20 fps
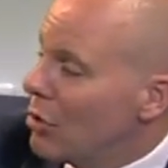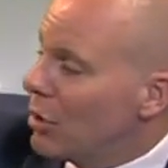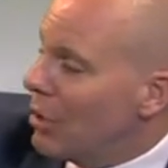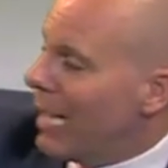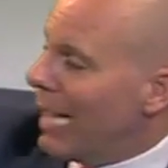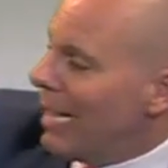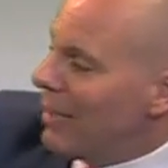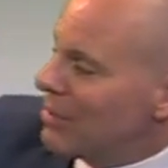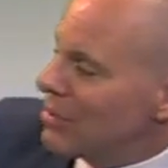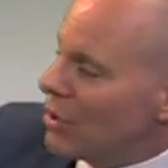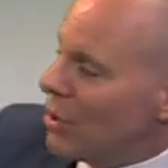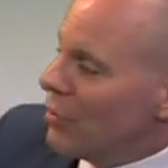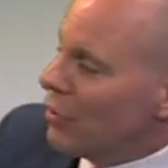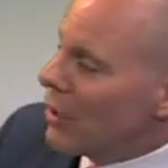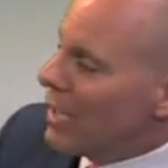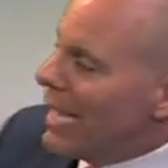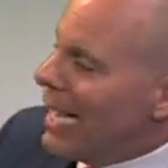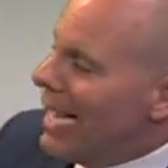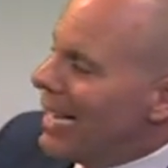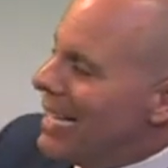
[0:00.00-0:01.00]
clouds
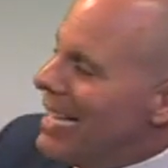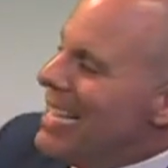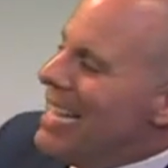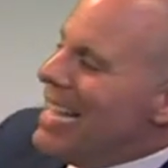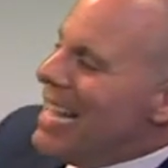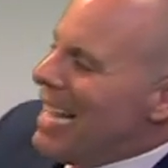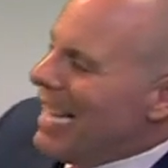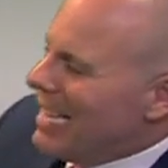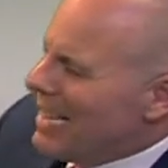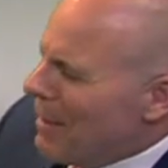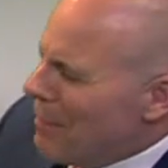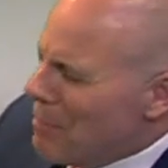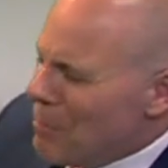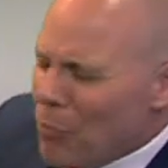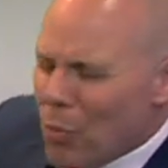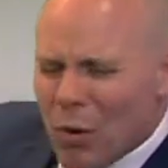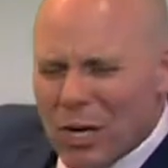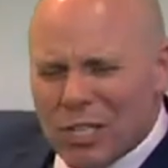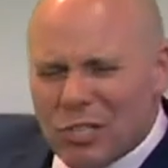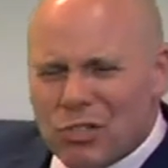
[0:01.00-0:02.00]
overhead and that
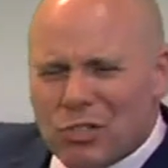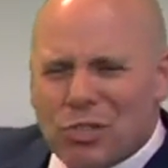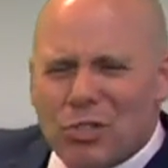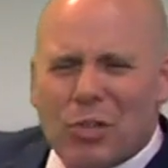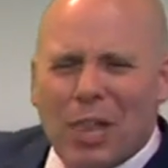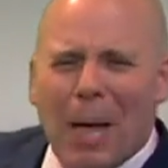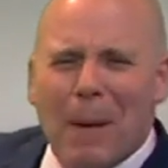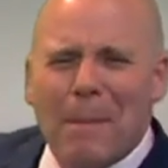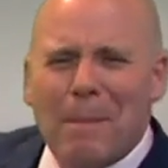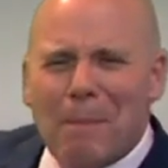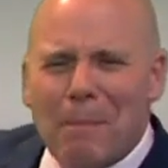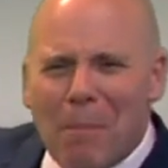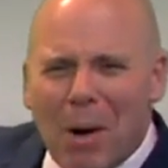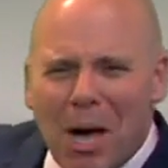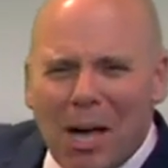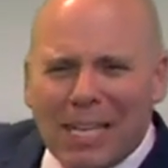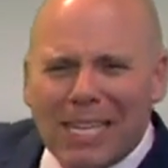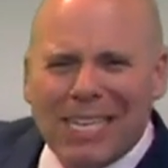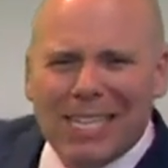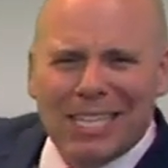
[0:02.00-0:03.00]
moisture, that
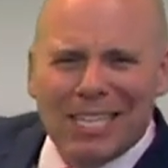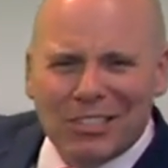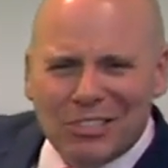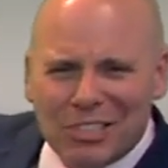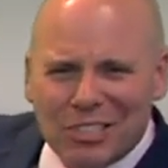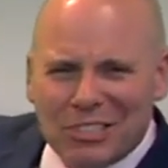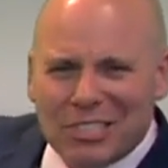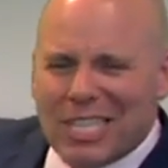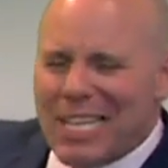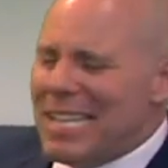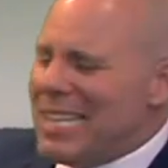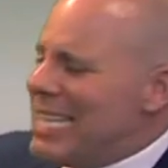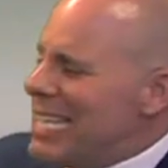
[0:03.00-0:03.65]
mugginess that's in